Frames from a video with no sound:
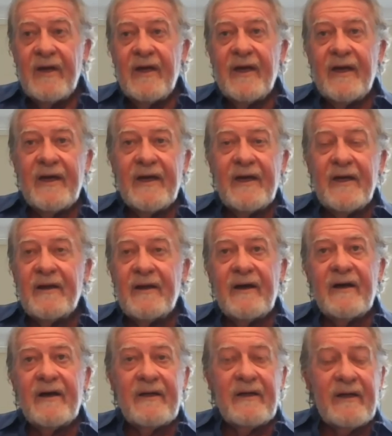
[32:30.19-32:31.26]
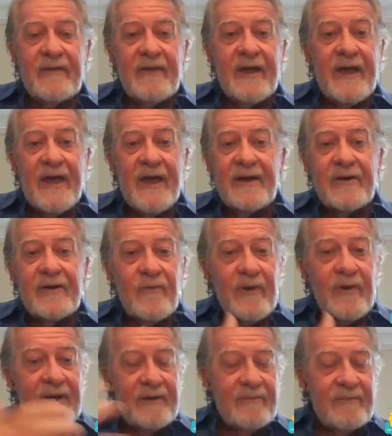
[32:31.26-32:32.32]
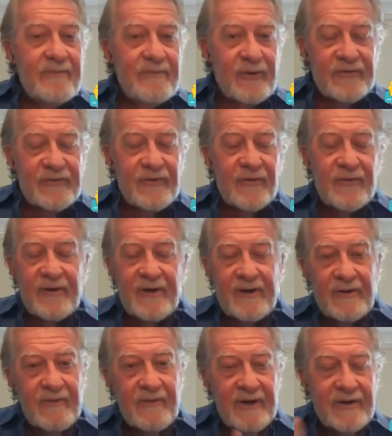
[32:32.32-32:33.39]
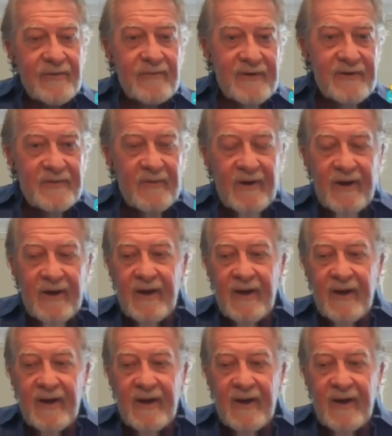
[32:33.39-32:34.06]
and they had great persona and great charisma,